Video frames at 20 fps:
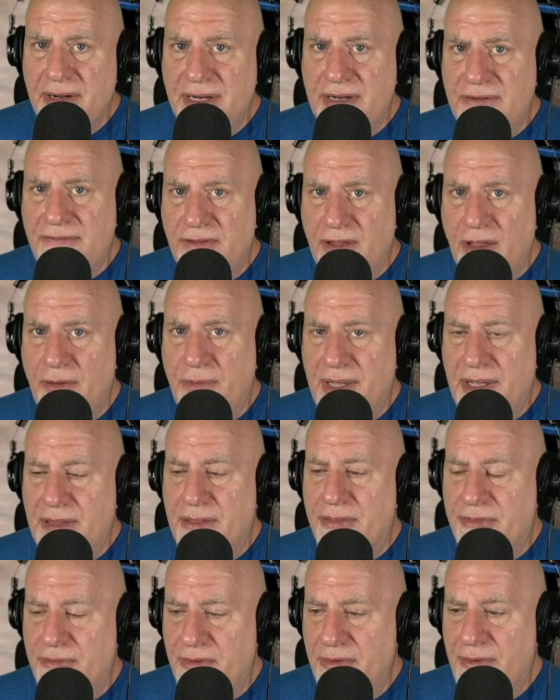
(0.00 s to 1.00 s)
flowing
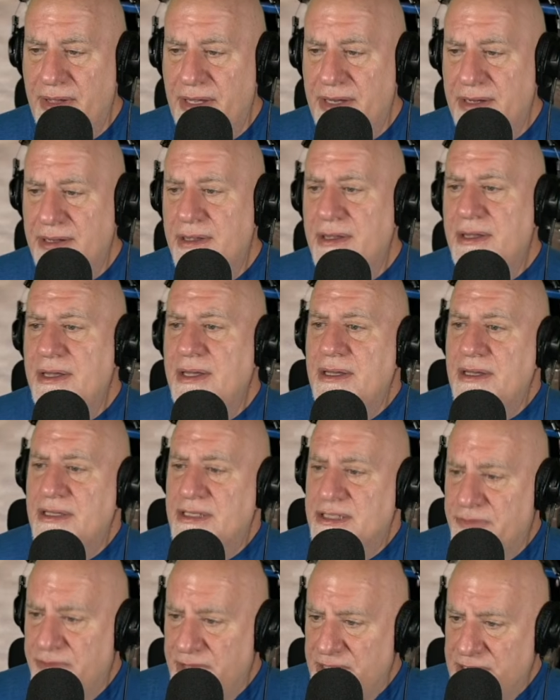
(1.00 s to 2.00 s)
through it
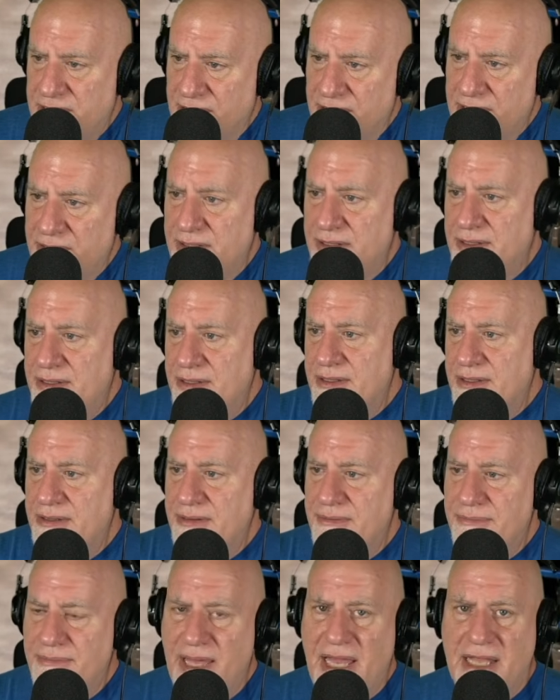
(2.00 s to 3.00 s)
to return
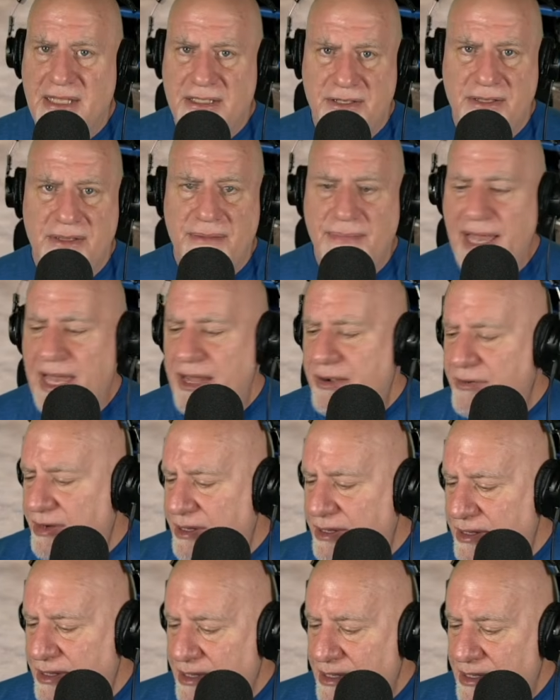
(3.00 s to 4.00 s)
back to the
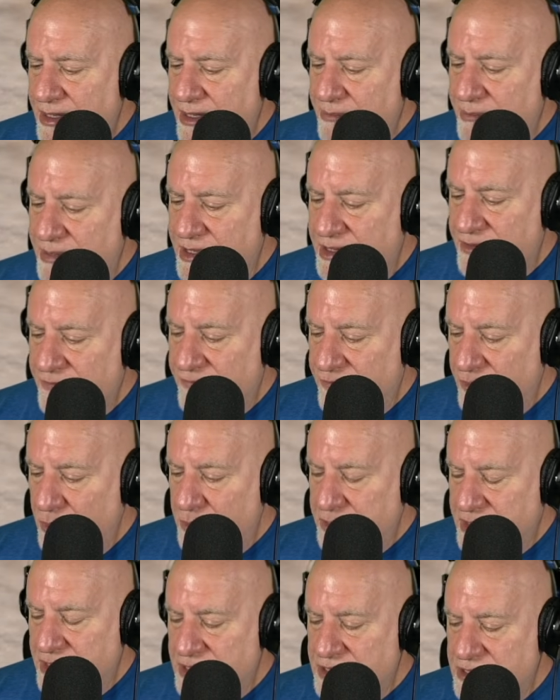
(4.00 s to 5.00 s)
battery, but the
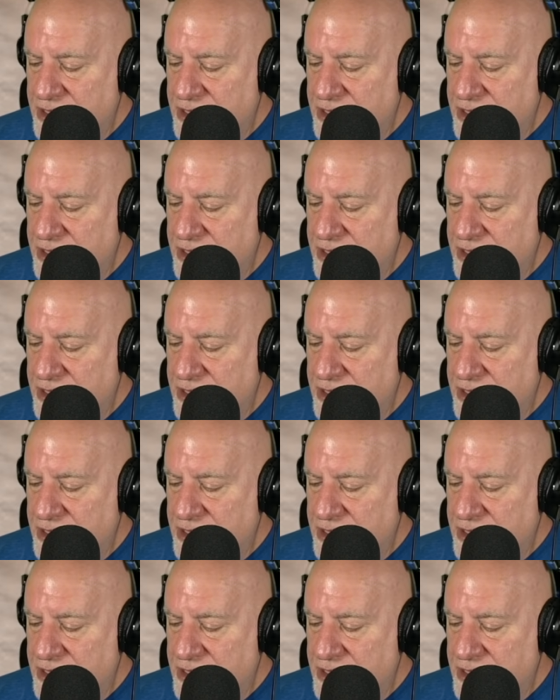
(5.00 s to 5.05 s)
voltage